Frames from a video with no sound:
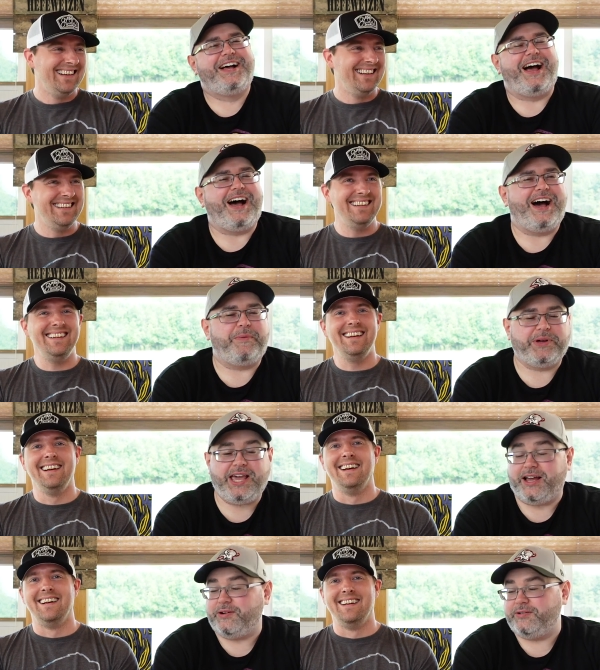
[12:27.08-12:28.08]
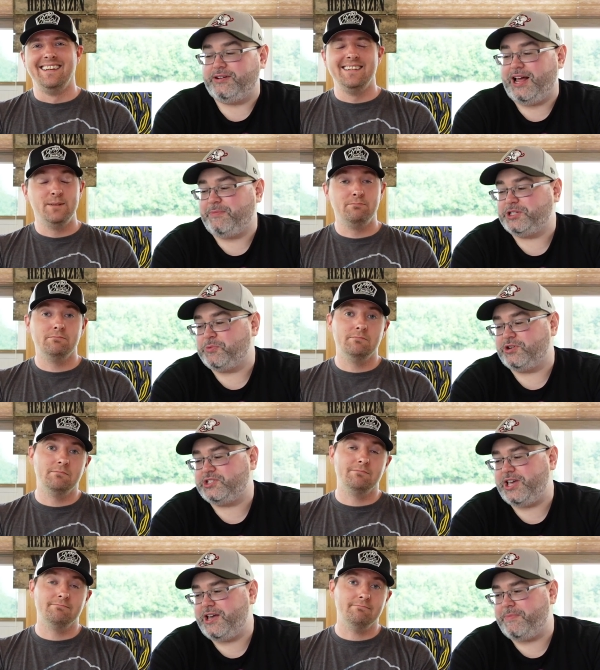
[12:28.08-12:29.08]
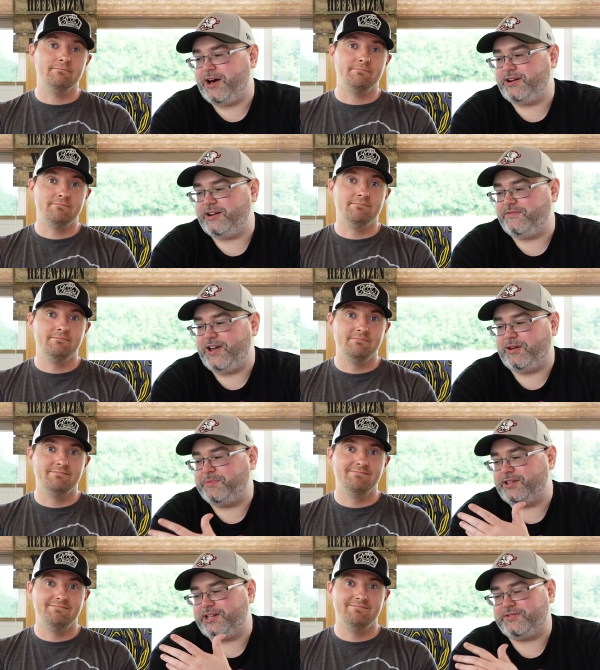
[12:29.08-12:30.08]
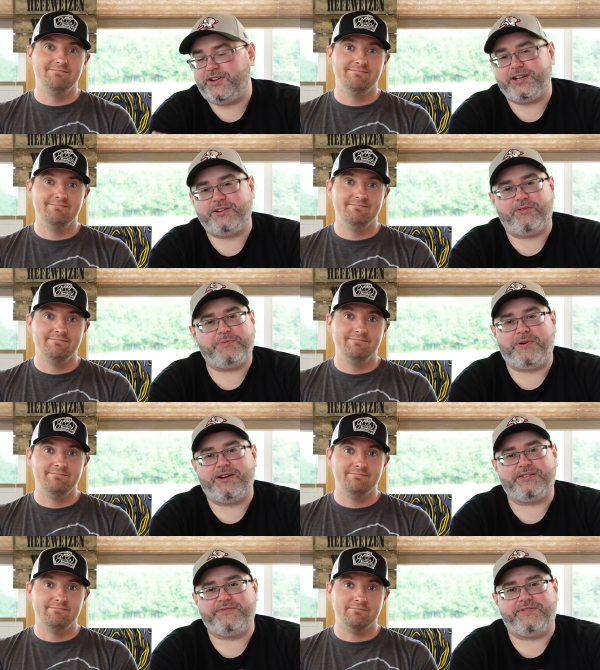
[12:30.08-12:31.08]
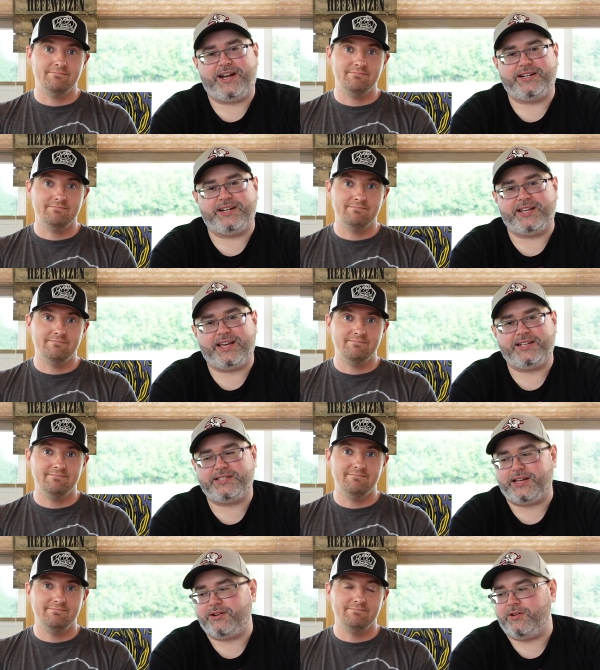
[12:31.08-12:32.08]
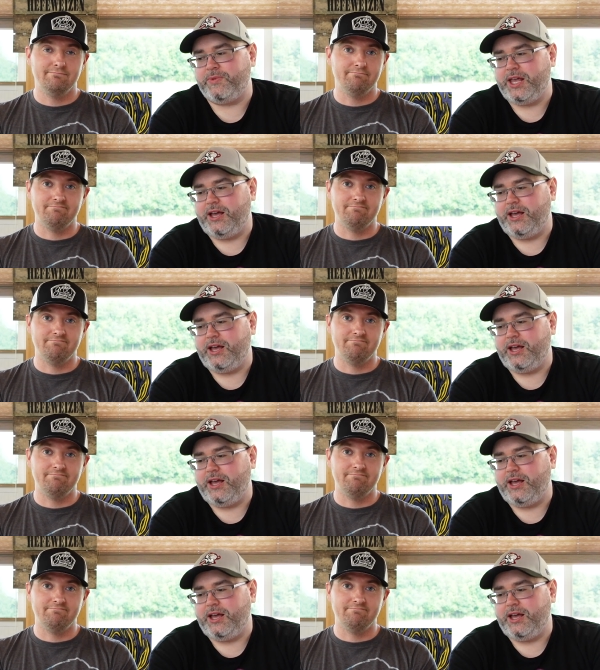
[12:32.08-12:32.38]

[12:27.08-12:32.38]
Speaker 1: uh, but yeah, not much more to say about it. Availability is fucking North Park. Find it, I guess. I don't know.